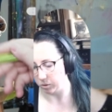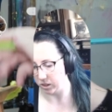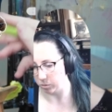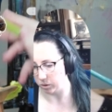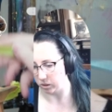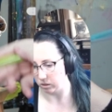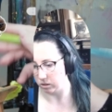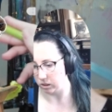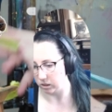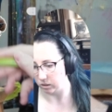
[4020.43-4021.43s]
That's what the
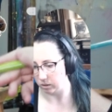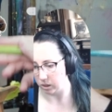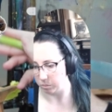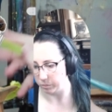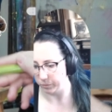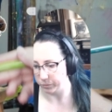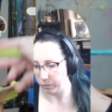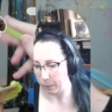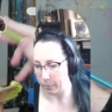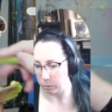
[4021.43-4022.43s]

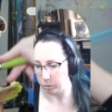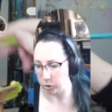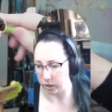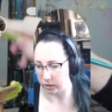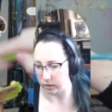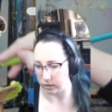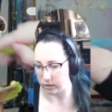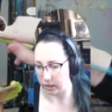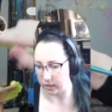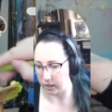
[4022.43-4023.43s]
blue tongue lizards
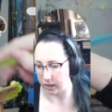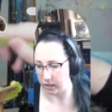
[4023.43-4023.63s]
had today.